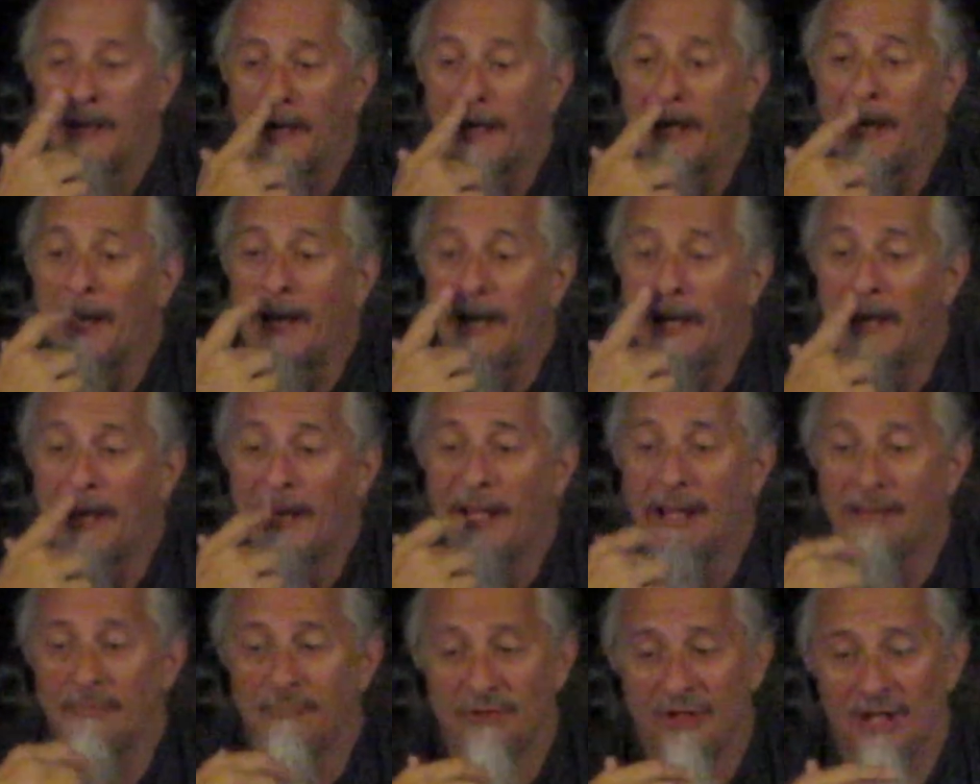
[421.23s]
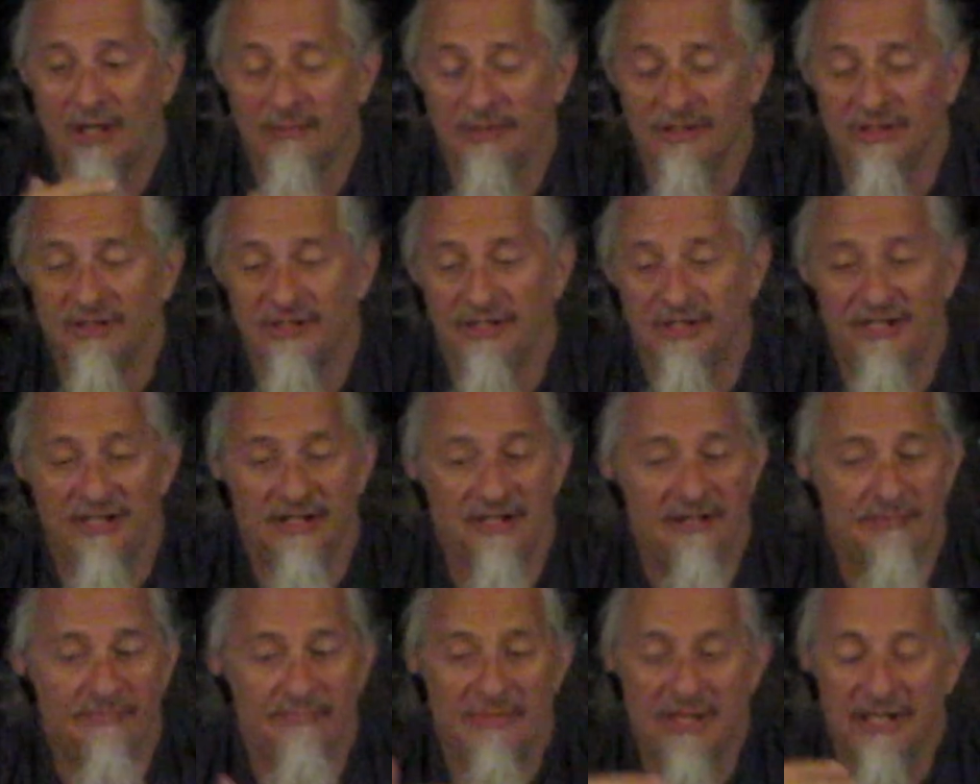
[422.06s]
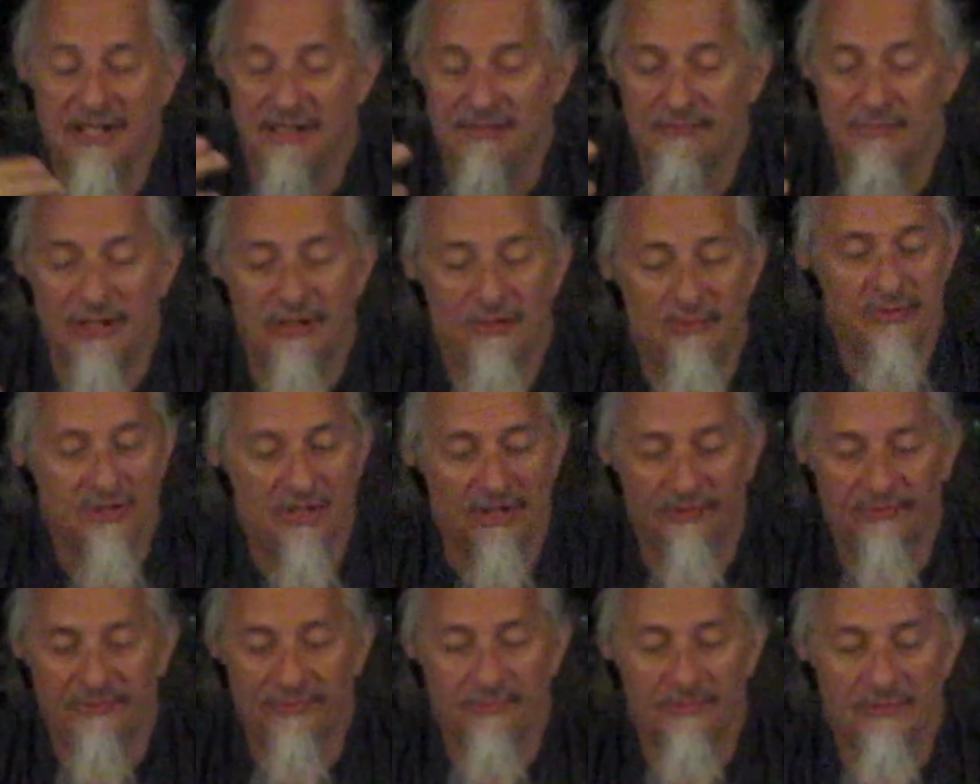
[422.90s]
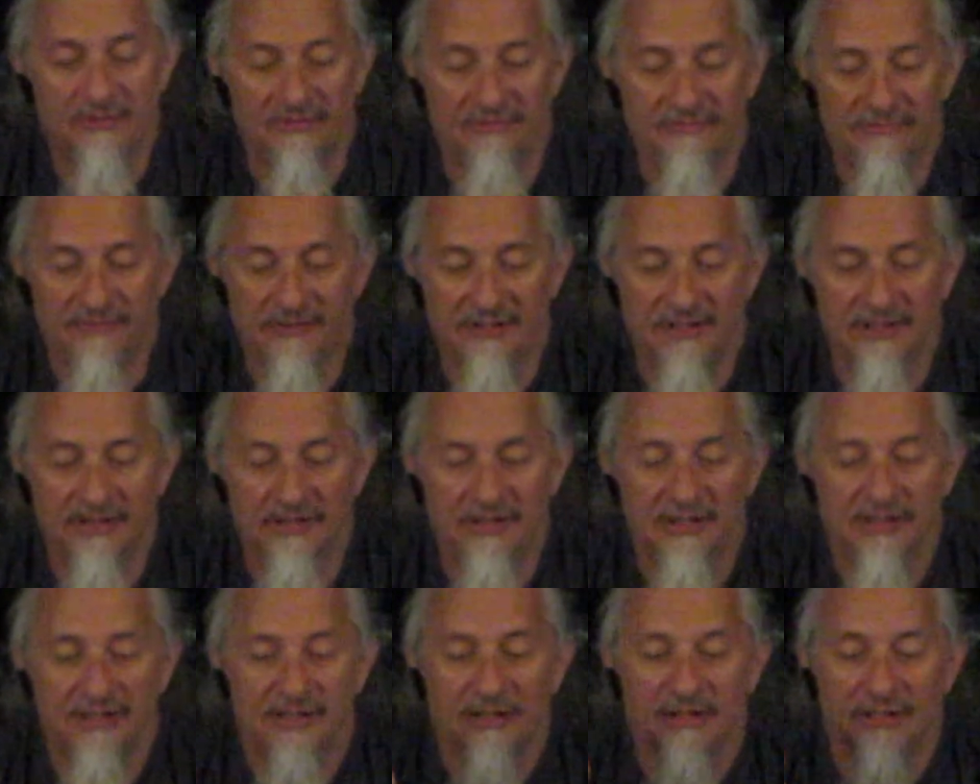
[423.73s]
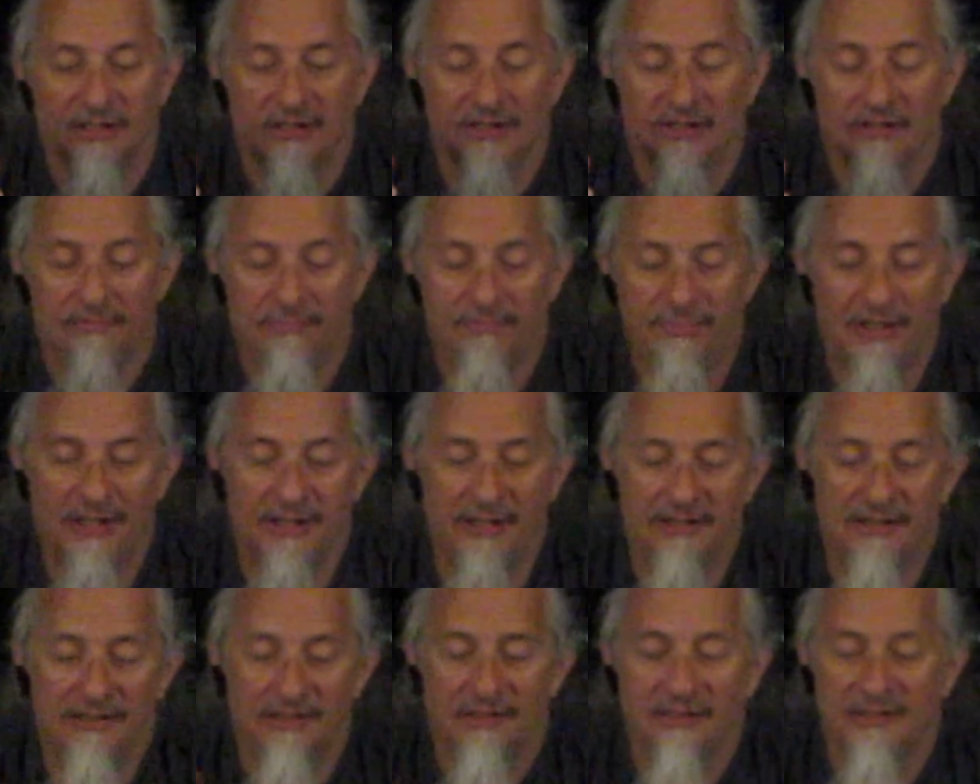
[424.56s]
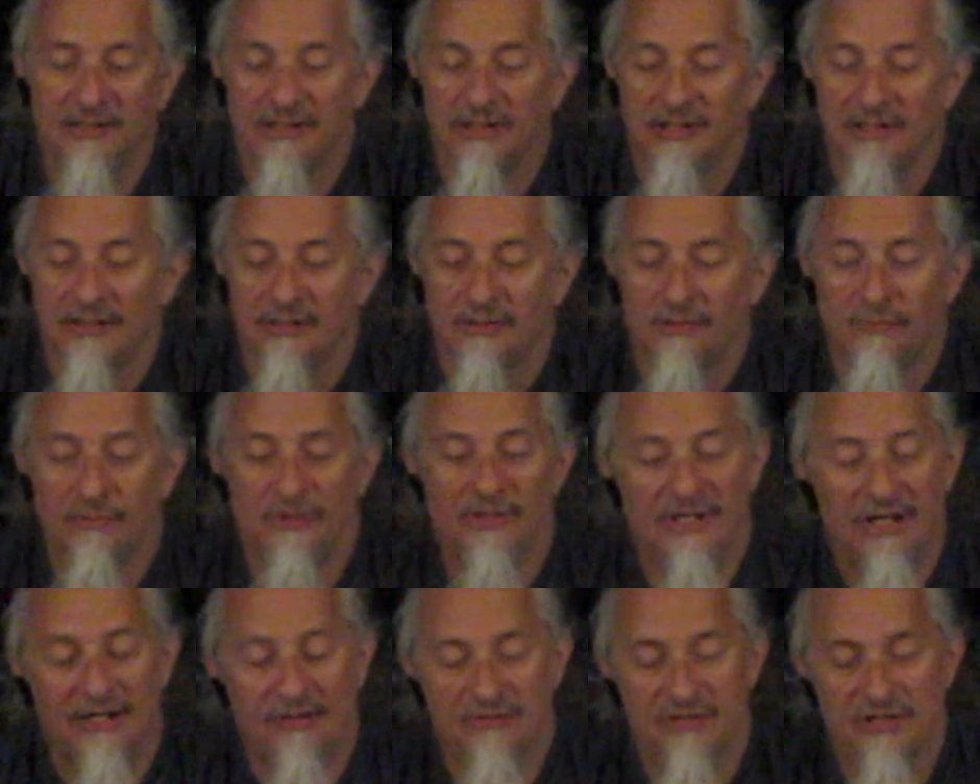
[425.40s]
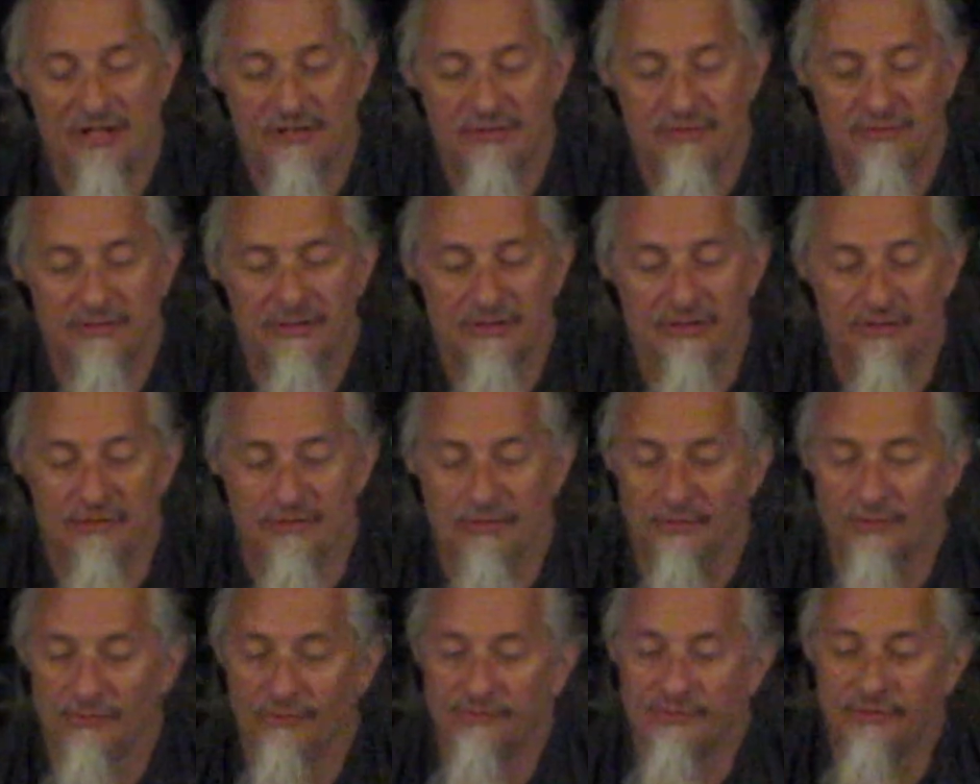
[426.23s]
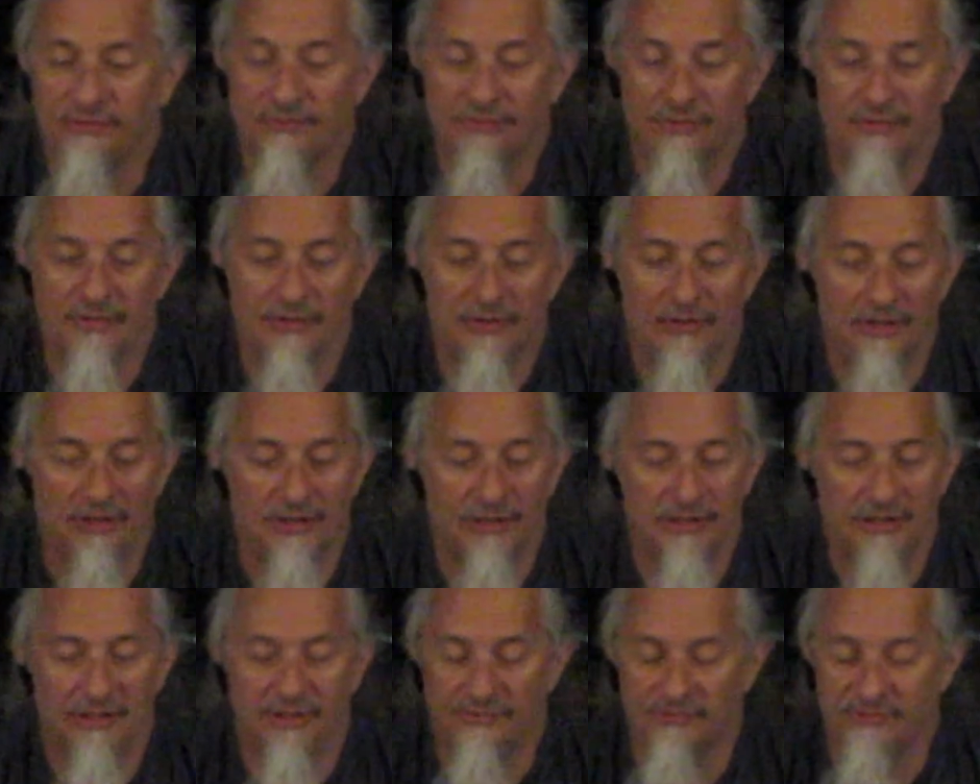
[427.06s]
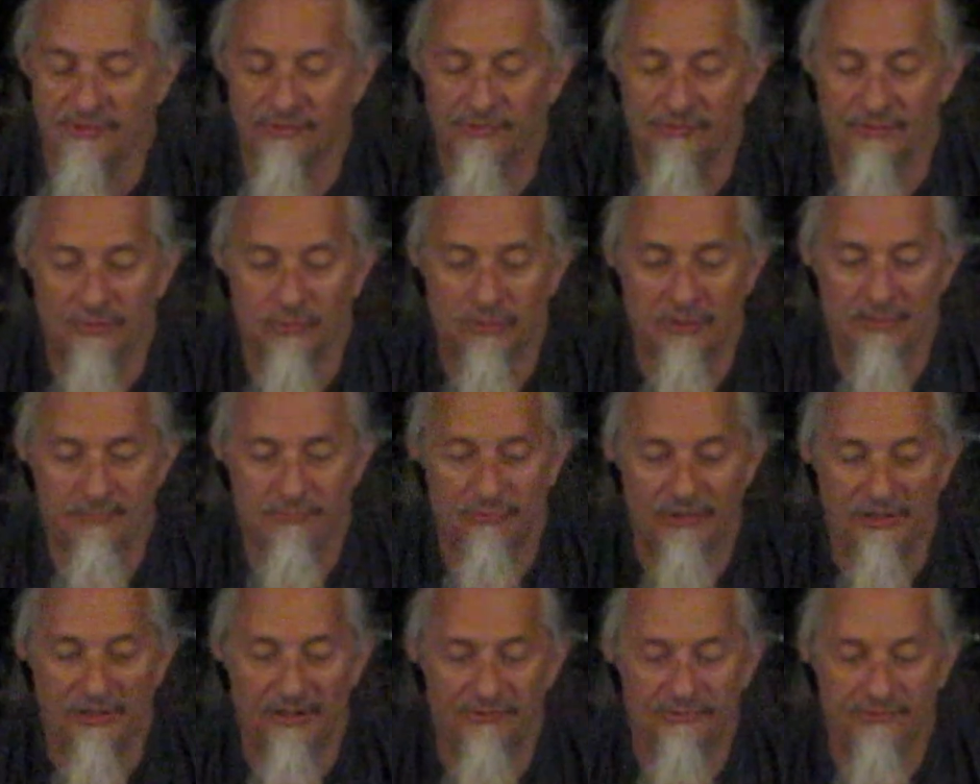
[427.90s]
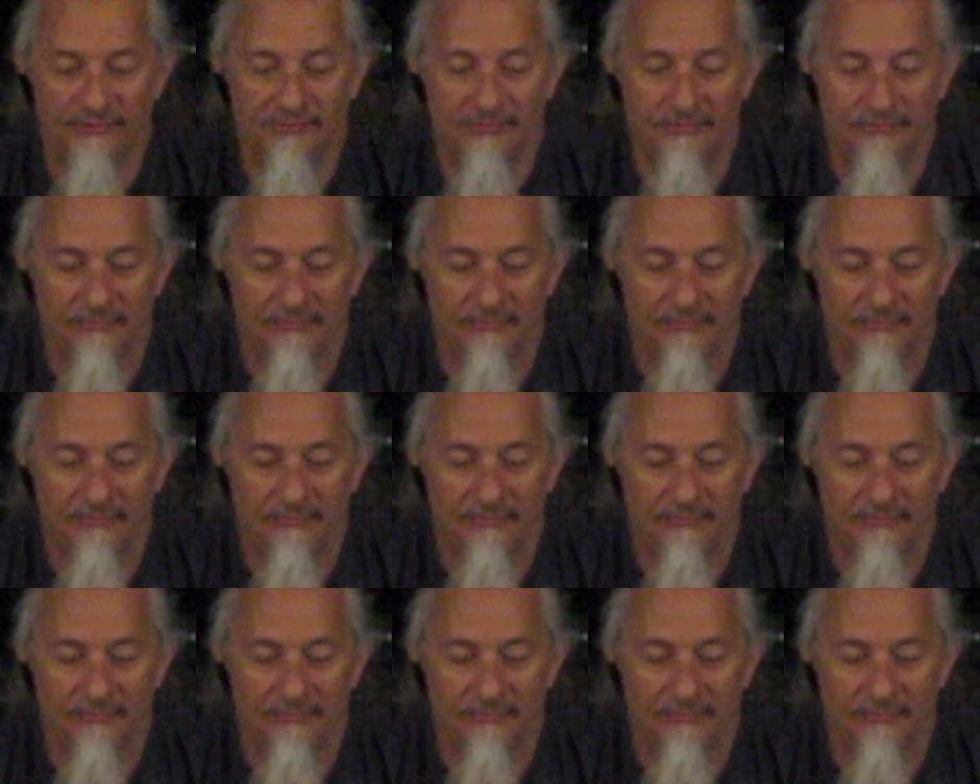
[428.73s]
I'm probably going to end up making my custom config, but without gesture controls, to turn it on, it's just a quick press.